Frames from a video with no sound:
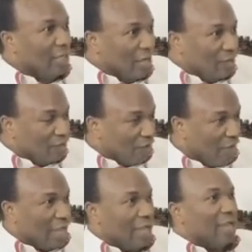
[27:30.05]

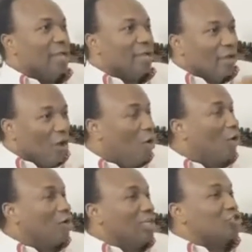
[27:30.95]
Ife,
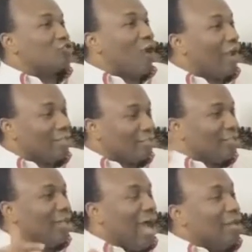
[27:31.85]
all these
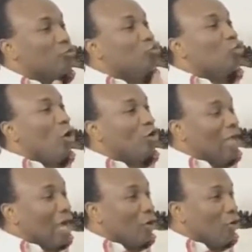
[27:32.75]
shrines, and took all
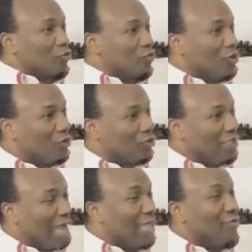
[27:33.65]
their gods, all
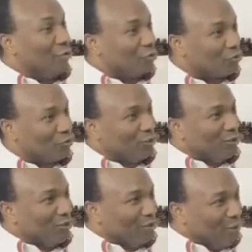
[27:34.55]
the idols,
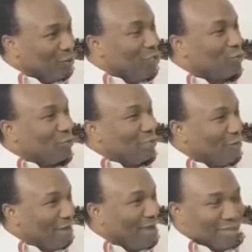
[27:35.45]
which they
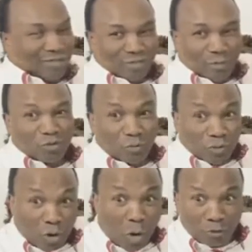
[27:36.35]
were supposed
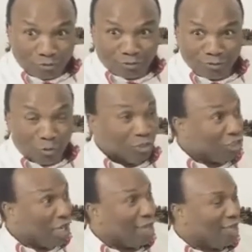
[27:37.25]
to be gods,
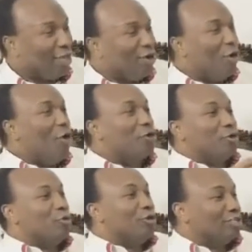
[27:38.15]
Orisha. Yeah. All
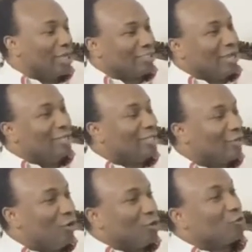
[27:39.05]
the Orishas and the
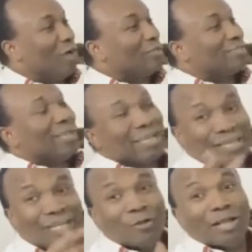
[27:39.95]
gods were
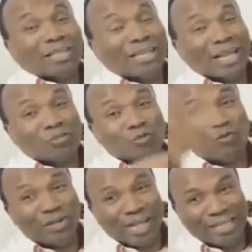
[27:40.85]
taken as
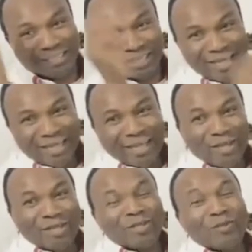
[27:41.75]
souvenirs.
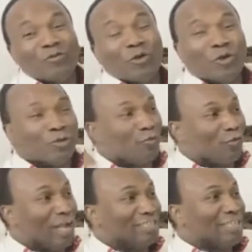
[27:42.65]
If you go to
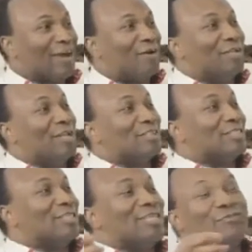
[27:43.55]
France now,
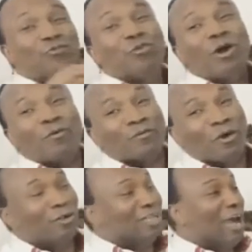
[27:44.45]
it's full of
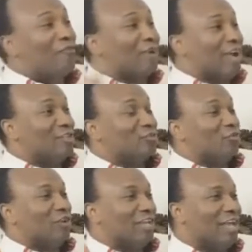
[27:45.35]
all the African
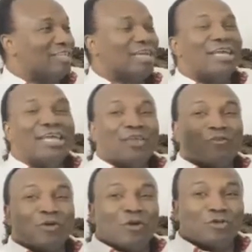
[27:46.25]
souvenirs. If
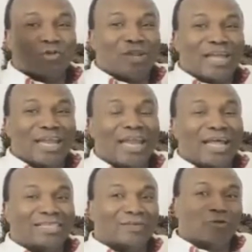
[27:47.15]
you go to
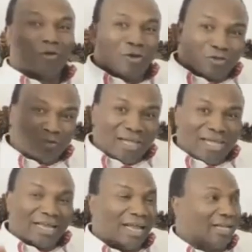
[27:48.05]
Netherlands, if you go to
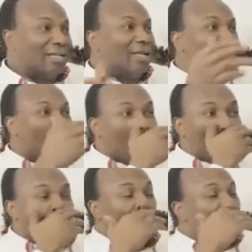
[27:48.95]
England,
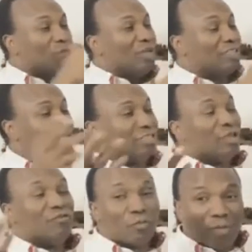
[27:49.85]
all those places,
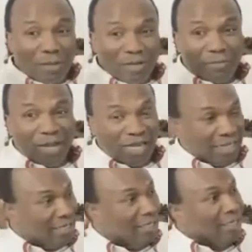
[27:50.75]
even
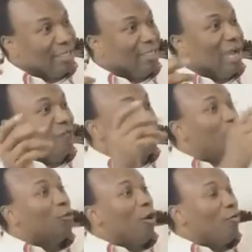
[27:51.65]
Berlin, they are
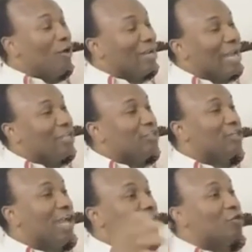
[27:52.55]
full of
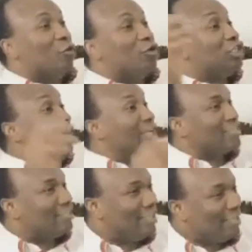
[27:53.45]
Nigerian
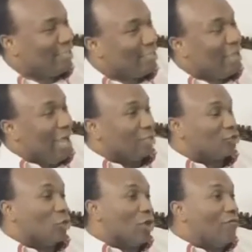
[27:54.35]
Orishas. Yeah. And
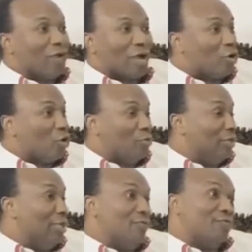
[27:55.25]
so the economy
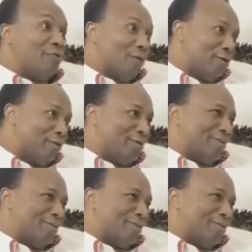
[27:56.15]
didn't fall.